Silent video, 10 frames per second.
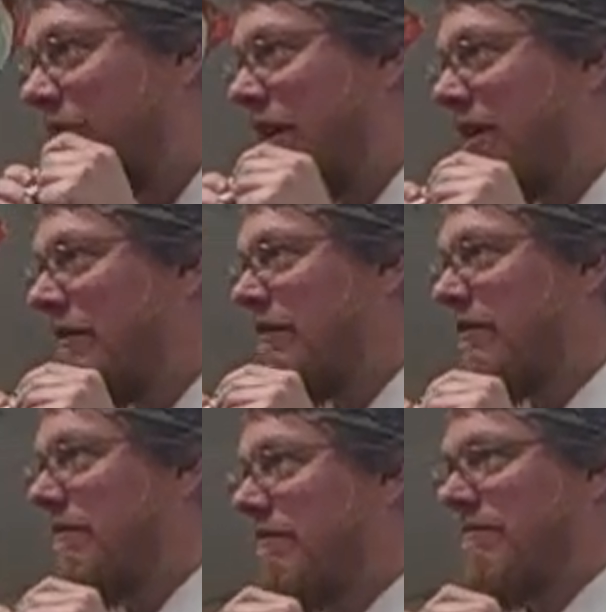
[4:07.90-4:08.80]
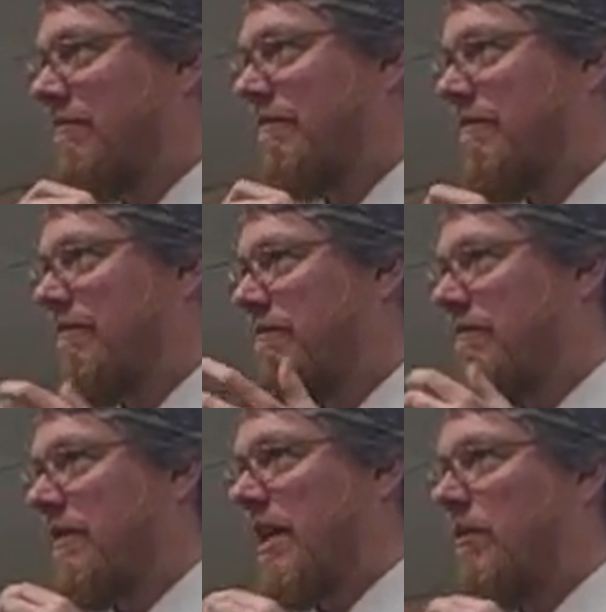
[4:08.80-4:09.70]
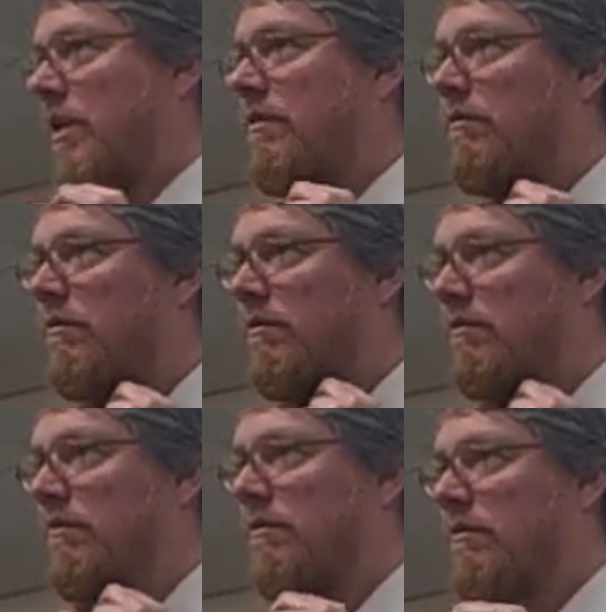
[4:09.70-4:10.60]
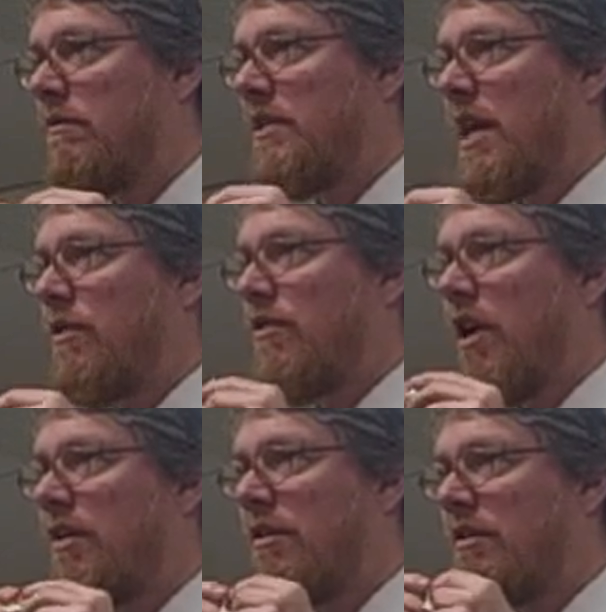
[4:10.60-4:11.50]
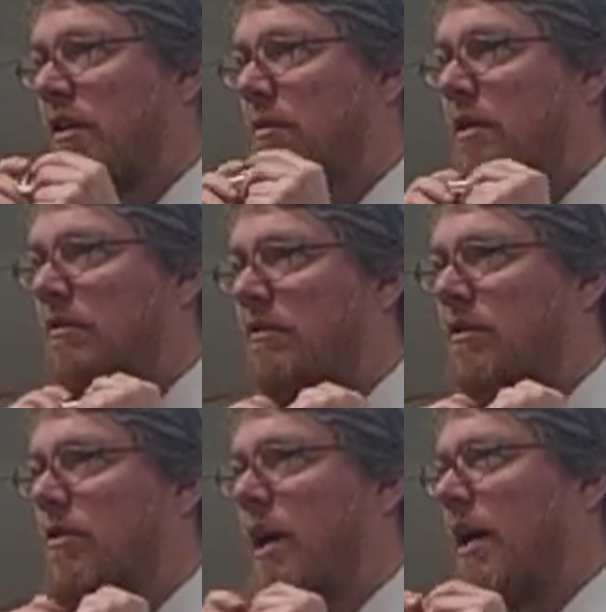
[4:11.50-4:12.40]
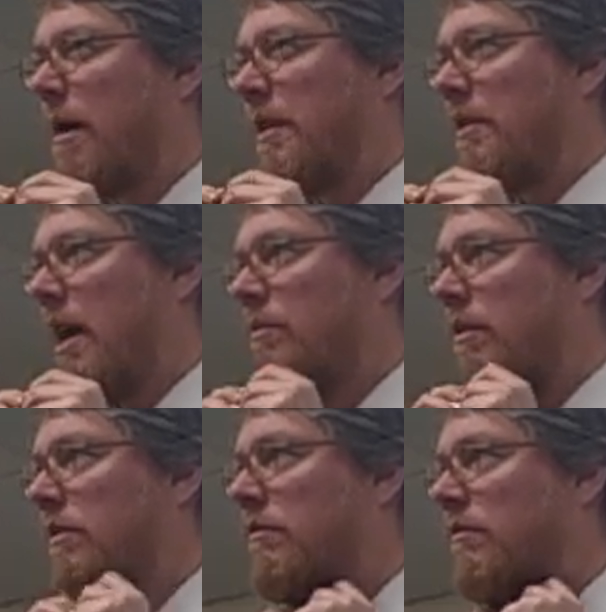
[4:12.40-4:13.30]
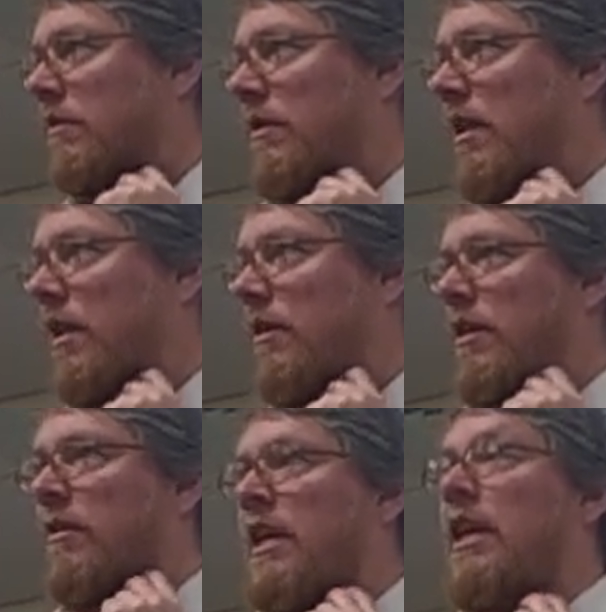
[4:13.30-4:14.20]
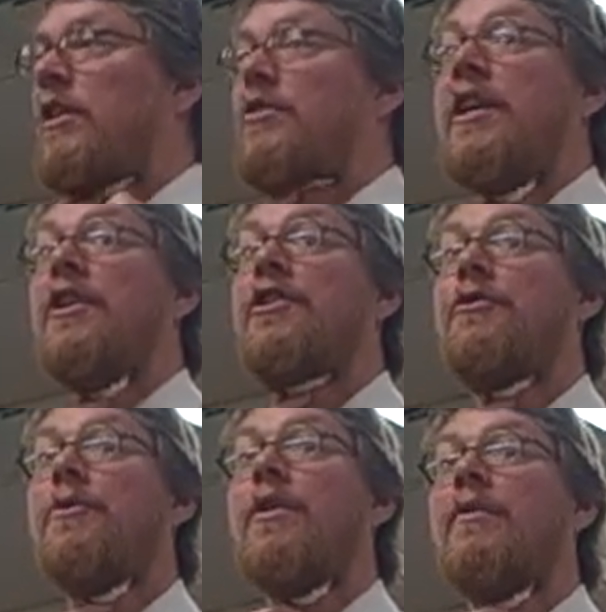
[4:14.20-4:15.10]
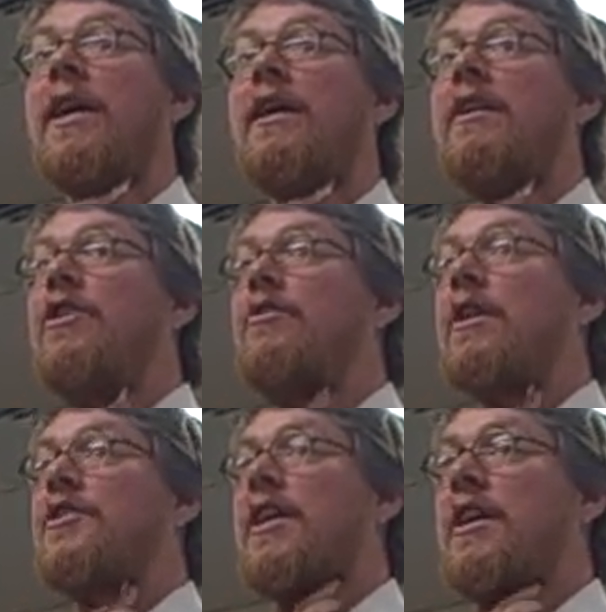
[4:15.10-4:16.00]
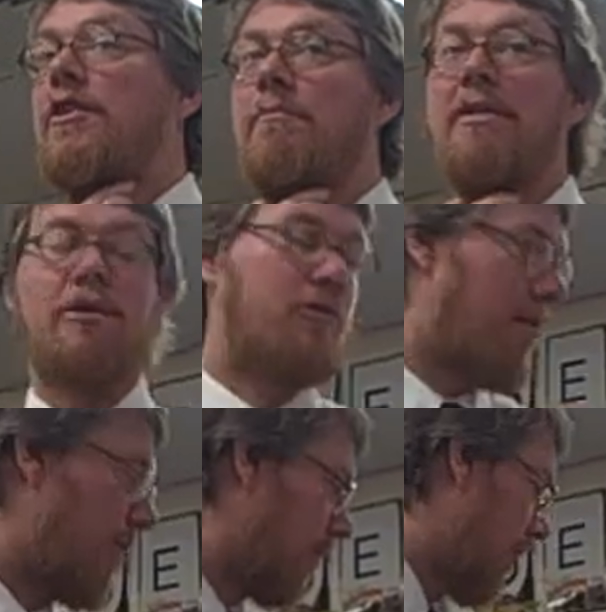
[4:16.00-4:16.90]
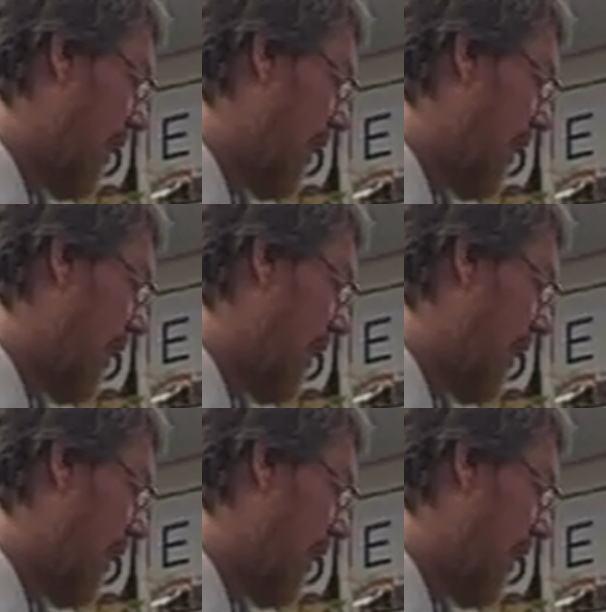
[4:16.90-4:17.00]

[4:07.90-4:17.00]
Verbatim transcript: right? Anyone? Taylor Lautner? Come on. Wait, I mean Edward? I don't know. It's right here in your throat, right? You crush that, you're in big trouble.